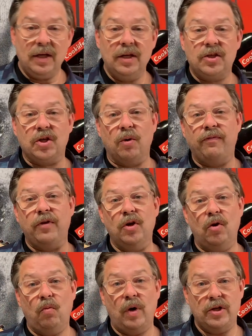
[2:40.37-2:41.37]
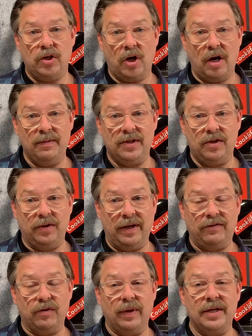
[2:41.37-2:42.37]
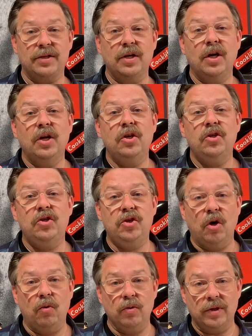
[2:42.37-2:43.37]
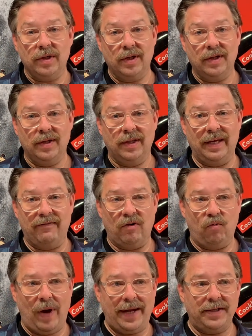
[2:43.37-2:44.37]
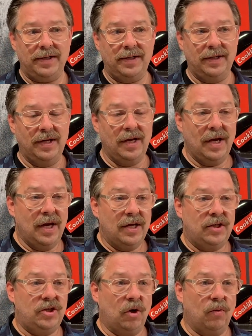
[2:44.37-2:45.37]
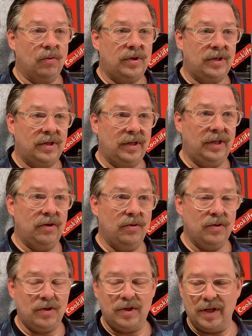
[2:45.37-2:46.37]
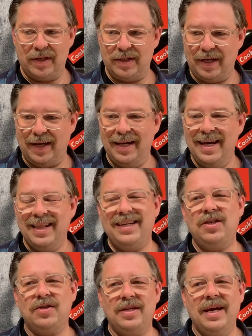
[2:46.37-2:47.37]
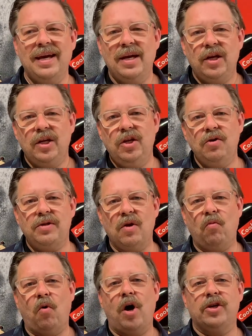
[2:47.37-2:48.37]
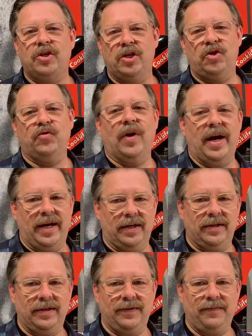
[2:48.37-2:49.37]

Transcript: So if you don't want your carbon steel knife to rust, don't leave it wet. Don't use it, just use it, wash it, dry it.